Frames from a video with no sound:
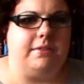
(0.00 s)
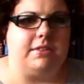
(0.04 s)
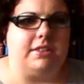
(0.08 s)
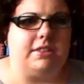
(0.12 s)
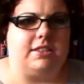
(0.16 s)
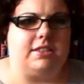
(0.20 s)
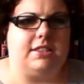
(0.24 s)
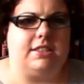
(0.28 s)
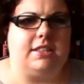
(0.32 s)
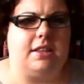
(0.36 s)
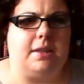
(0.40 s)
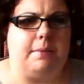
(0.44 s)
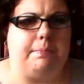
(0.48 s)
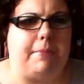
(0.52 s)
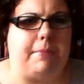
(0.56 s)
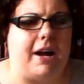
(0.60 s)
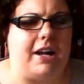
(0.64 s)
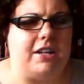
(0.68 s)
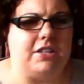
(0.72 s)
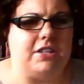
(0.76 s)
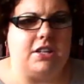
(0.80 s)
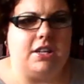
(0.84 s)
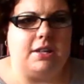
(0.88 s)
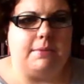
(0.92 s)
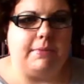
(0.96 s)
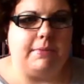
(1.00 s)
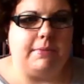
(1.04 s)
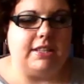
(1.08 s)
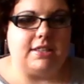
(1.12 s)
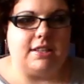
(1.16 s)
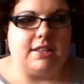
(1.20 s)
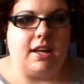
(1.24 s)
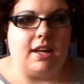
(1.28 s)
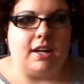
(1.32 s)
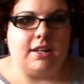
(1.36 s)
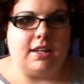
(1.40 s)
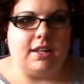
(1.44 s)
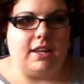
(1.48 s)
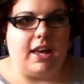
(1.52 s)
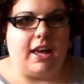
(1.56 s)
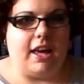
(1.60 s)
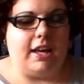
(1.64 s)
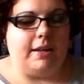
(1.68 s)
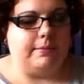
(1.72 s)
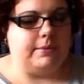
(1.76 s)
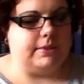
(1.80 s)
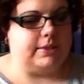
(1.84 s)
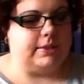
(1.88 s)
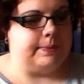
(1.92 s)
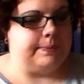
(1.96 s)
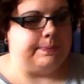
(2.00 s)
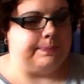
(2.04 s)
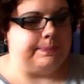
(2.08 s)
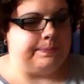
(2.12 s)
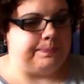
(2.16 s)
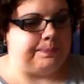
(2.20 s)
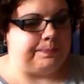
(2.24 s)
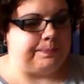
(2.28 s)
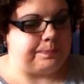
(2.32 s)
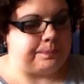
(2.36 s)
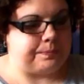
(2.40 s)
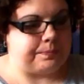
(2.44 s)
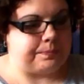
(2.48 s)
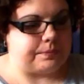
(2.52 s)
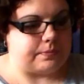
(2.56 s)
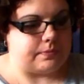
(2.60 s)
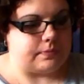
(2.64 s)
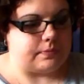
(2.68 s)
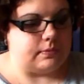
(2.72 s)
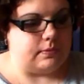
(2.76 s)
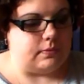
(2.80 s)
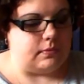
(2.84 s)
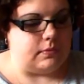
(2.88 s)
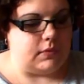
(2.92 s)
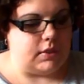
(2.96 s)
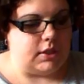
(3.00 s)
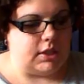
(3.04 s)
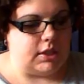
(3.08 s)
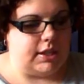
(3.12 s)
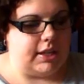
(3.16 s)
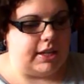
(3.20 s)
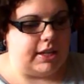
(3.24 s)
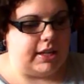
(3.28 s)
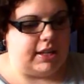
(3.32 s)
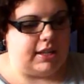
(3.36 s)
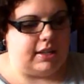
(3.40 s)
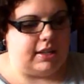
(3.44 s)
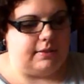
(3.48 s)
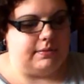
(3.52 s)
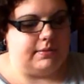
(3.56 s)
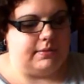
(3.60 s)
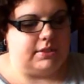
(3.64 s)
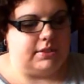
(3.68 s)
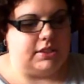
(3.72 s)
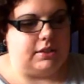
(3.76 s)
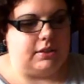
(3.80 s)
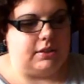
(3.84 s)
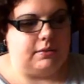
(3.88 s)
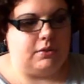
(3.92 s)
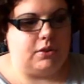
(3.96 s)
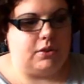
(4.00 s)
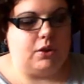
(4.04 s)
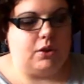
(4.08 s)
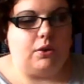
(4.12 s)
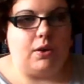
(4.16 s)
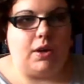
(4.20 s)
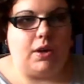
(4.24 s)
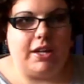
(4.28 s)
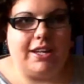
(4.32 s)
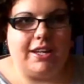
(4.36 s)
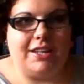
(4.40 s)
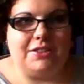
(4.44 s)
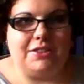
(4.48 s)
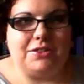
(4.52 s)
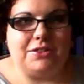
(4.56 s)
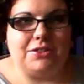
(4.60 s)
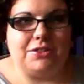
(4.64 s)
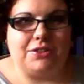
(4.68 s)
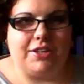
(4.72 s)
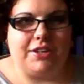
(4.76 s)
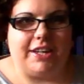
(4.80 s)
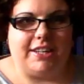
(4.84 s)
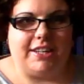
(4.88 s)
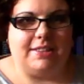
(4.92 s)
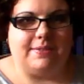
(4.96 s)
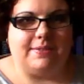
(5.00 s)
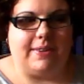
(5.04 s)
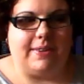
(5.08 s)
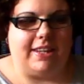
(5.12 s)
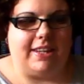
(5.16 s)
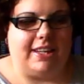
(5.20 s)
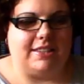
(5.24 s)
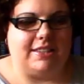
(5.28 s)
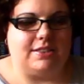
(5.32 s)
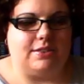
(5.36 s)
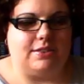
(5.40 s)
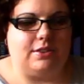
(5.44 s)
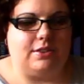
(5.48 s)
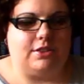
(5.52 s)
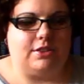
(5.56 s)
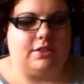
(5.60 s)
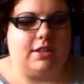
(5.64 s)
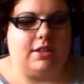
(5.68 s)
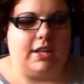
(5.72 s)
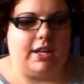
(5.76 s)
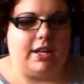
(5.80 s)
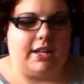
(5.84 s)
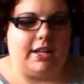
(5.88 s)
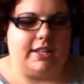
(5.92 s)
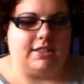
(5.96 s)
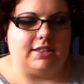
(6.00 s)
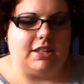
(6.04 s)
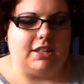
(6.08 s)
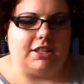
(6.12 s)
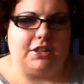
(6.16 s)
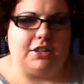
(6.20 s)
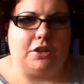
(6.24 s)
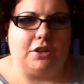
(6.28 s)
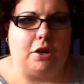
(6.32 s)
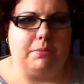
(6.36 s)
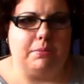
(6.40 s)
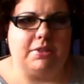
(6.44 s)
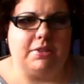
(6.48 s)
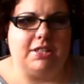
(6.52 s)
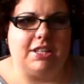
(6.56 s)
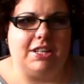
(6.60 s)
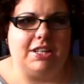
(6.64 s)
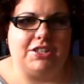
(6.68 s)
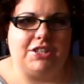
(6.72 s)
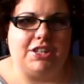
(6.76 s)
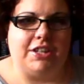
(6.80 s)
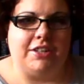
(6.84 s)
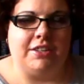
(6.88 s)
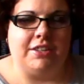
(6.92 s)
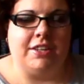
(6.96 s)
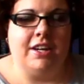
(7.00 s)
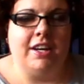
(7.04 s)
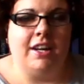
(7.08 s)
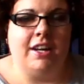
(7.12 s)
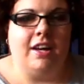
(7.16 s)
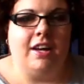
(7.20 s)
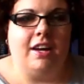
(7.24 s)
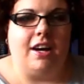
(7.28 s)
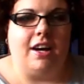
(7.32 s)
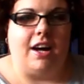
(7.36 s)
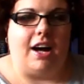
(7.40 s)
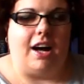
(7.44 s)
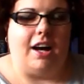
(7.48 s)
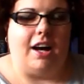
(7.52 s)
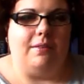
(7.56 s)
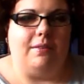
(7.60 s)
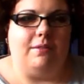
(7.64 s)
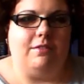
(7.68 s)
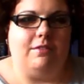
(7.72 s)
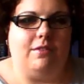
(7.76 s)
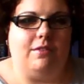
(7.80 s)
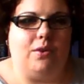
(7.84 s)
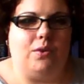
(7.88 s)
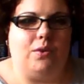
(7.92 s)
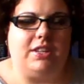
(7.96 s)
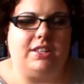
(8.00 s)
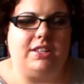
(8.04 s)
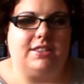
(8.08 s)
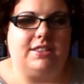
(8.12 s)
as, is it The Bachelor meets The Hunger Games? So I'm quite intrigued by this, that it's like a competition, all these